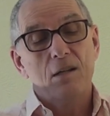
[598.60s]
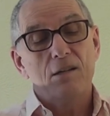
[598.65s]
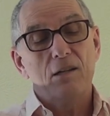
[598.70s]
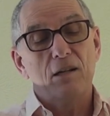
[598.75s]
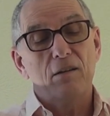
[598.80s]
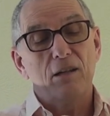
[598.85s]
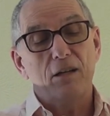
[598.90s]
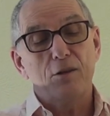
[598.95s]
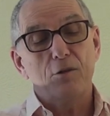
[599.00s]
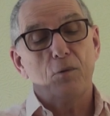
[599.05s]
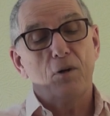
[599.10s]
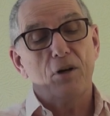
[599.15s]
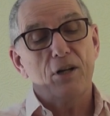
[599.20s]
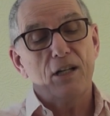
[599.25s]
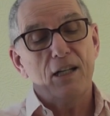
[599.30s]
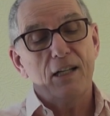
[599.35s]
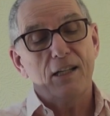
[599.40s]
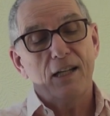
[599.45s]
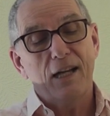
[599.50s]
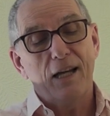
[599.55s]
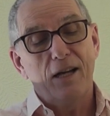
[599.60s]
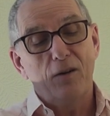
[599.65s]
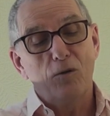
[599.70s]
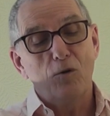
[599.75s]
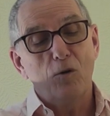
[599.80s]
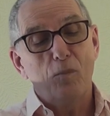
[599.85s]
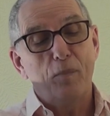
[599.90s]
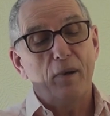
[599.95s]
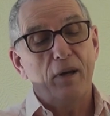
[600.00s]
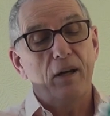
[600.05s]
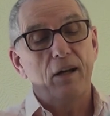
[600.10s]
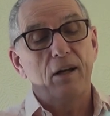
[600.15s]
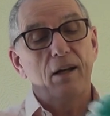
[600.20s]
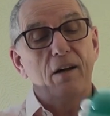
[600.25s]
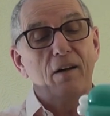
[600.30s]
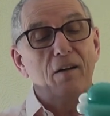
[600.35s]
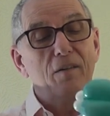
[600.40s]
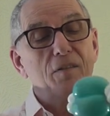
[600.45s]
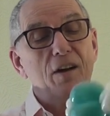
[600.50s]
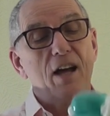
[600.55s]
And finally, grab a little bit
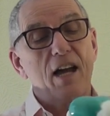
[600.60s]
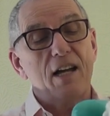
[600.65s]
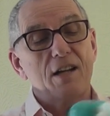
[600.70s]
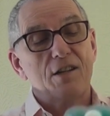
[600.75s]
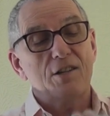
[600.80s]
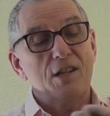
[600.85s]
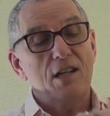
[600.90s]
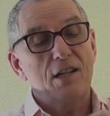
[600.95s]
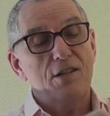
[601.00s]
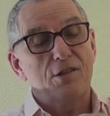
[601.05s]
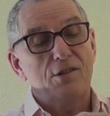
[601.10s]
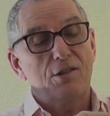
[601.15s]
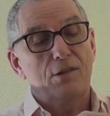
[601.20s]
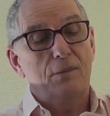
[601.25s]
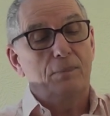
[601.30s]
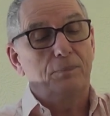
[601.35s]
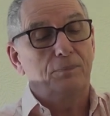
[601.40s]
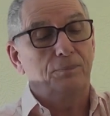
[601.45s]
of excess.